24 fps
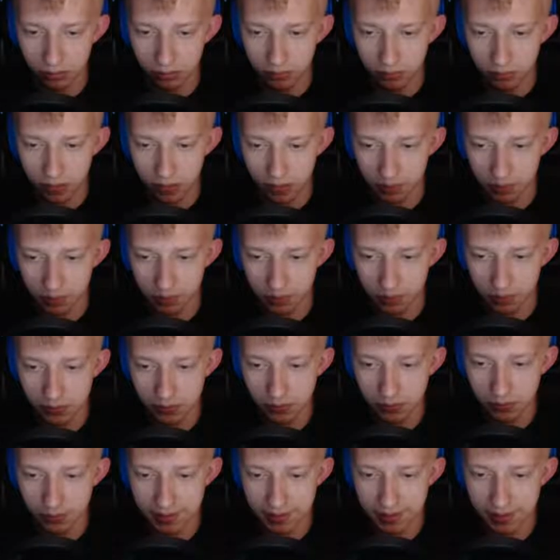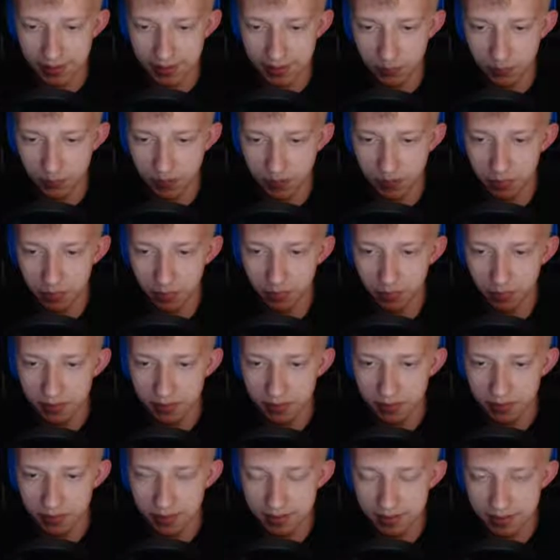×2 attack speed
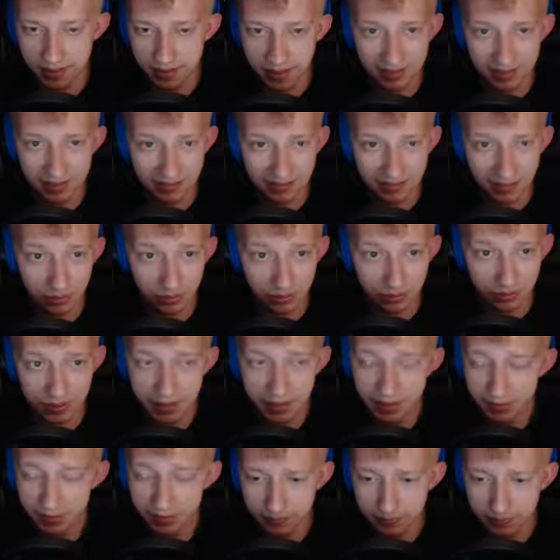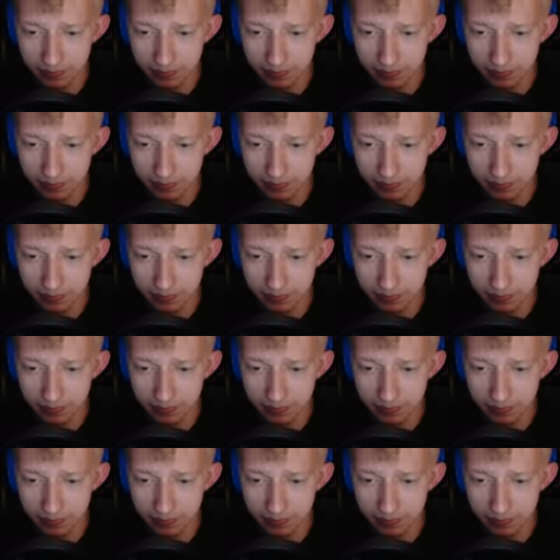bonus. Is that literally it?